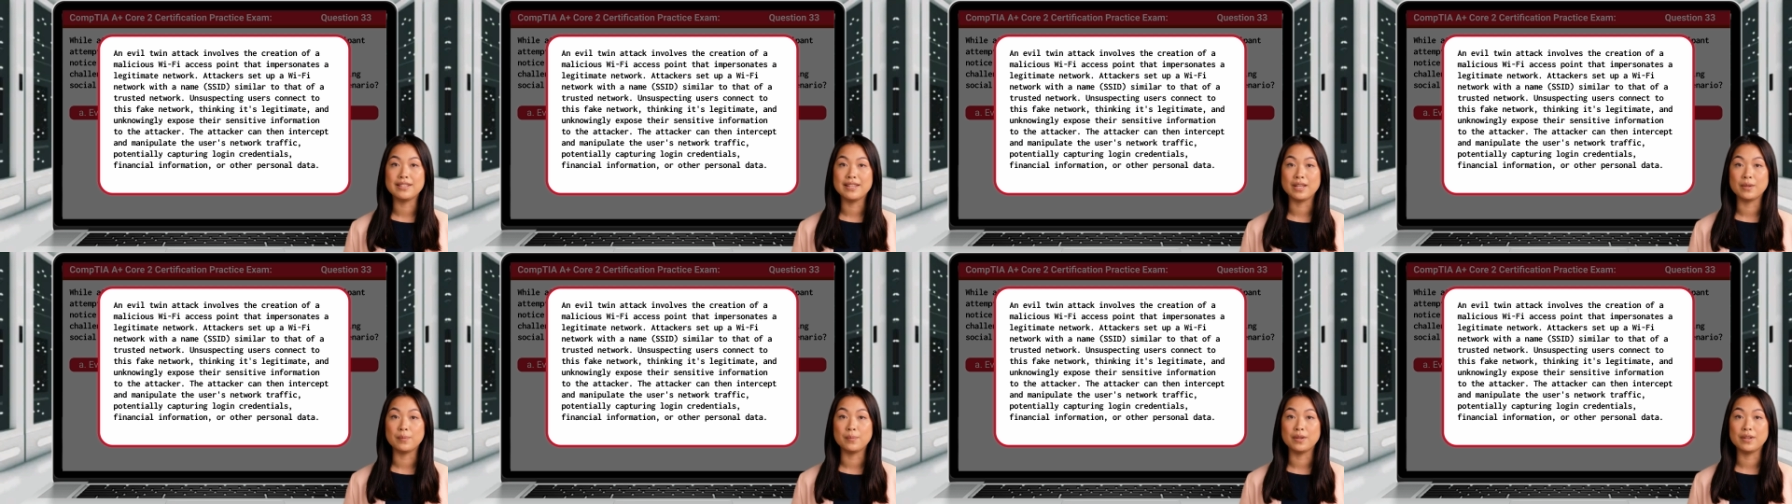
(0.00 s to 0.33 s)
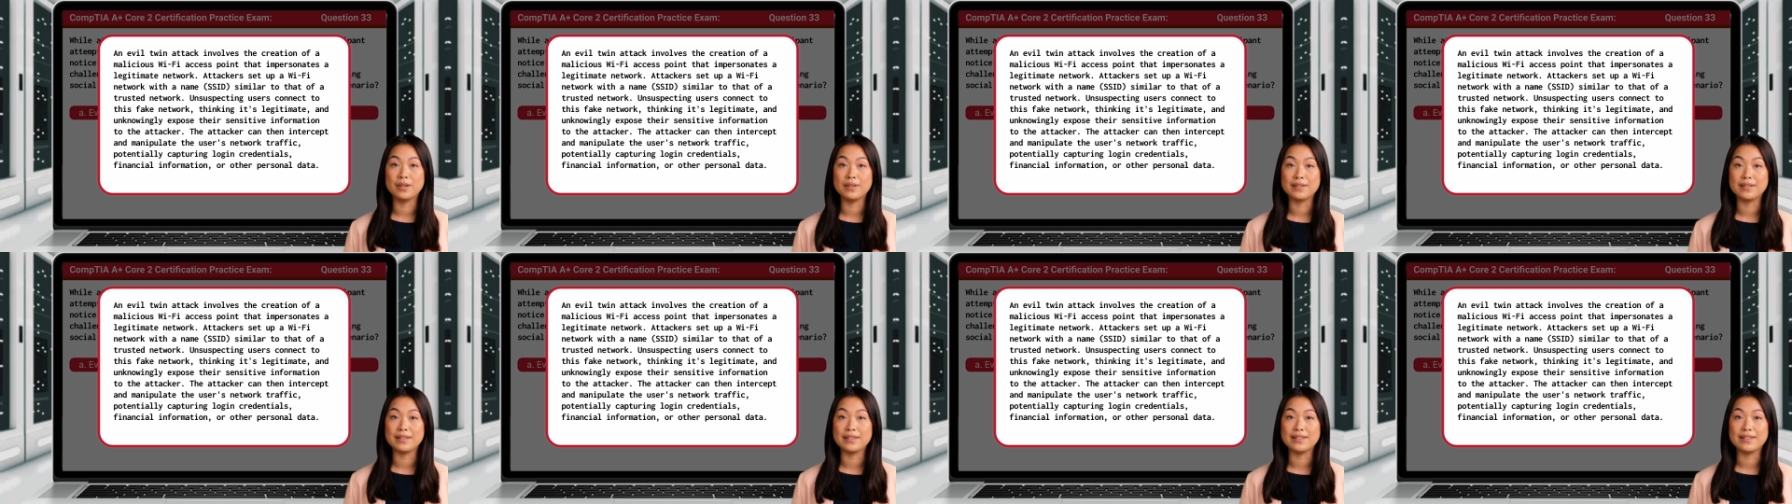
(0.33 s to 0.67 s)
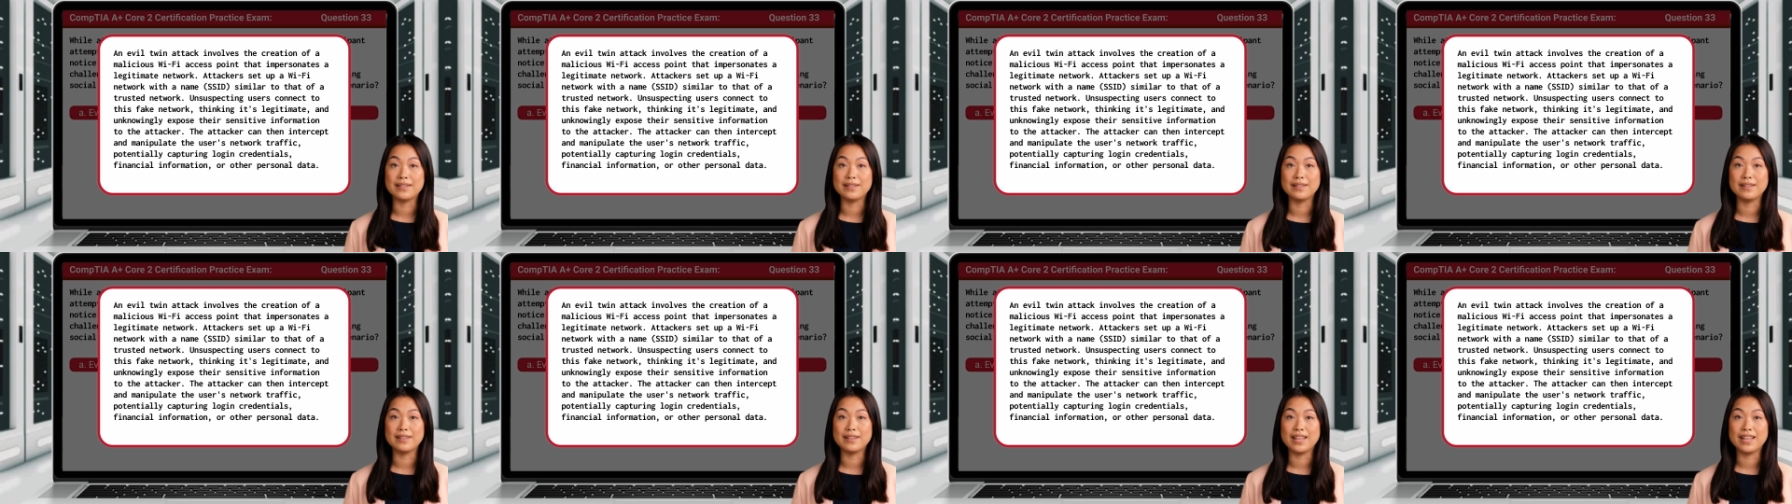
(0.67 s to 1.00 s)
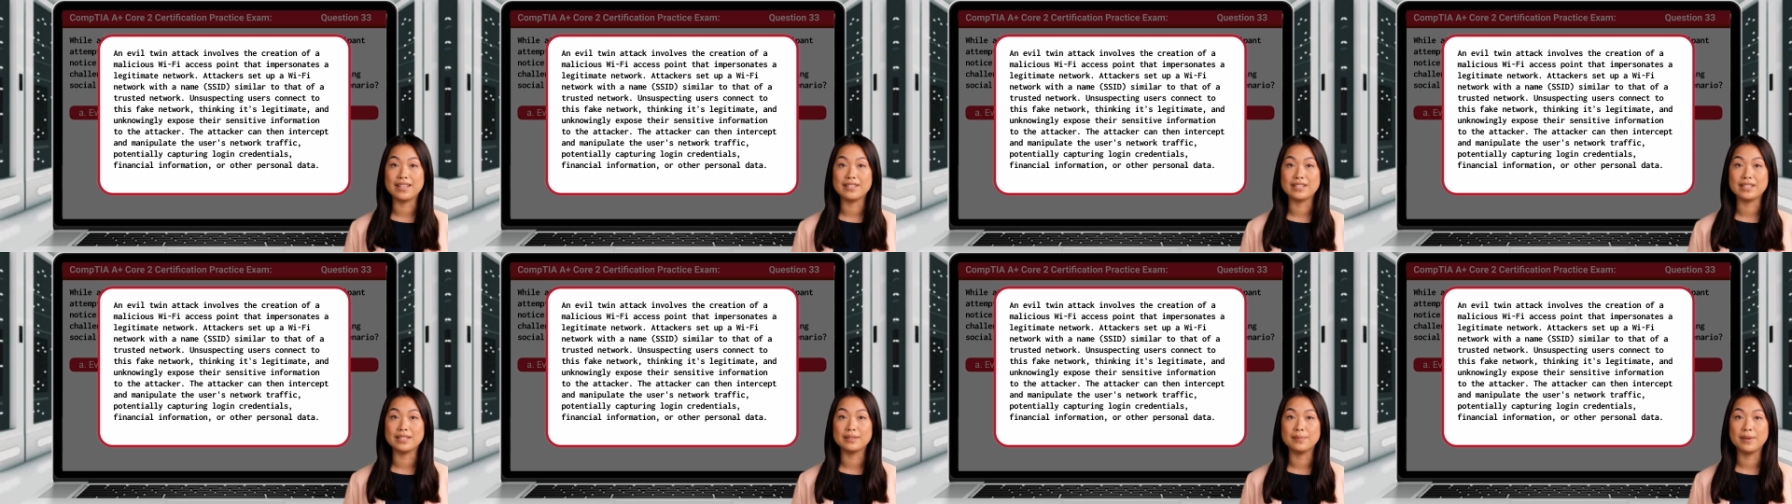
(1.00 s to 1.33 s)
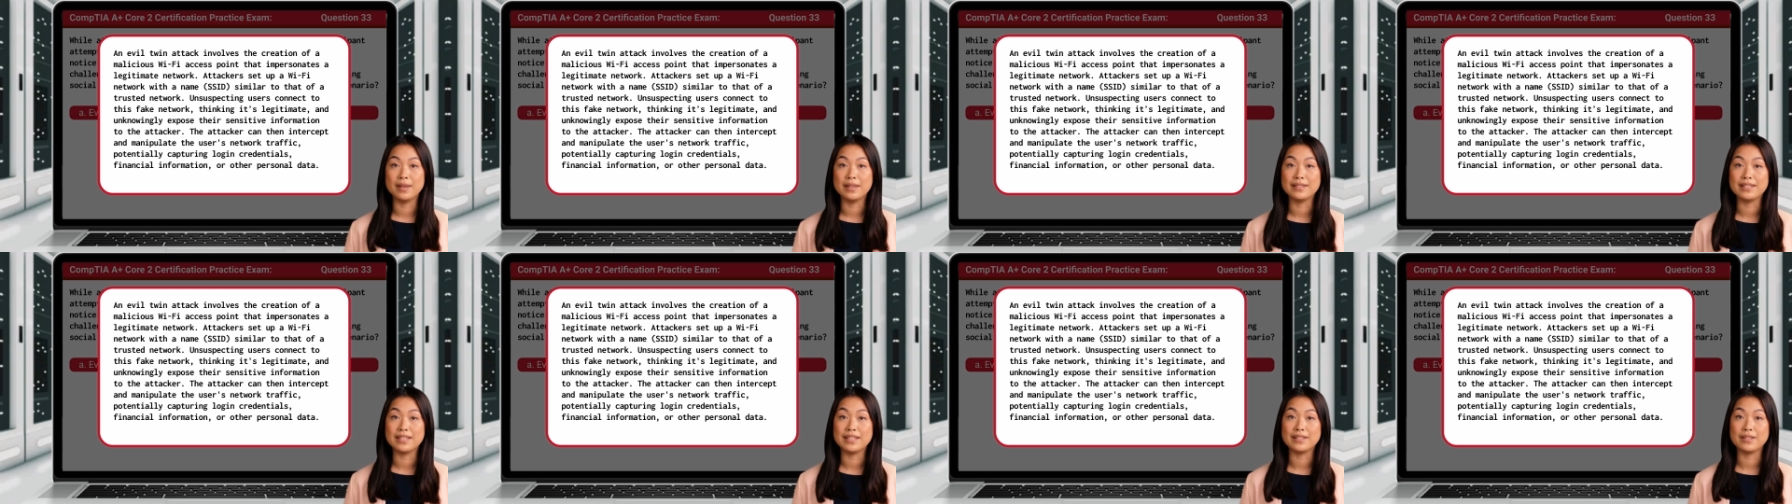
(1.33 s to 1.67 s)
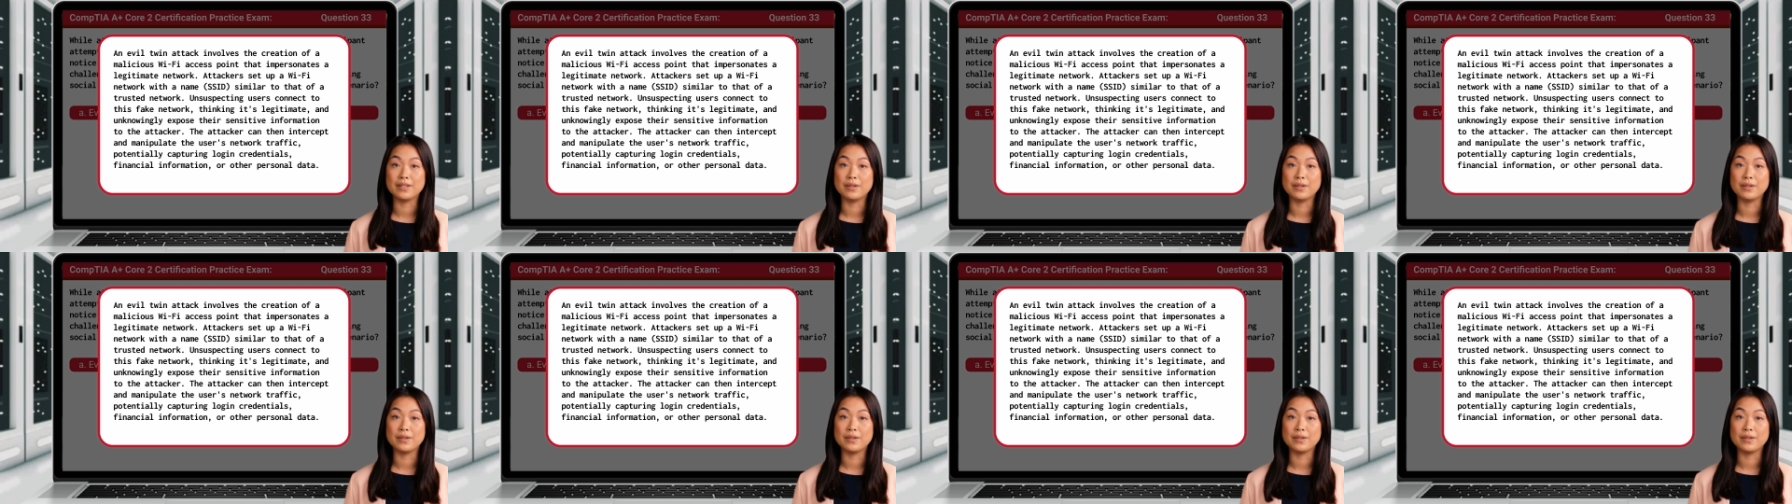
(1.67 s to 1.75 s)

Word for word: network. Unsuspecting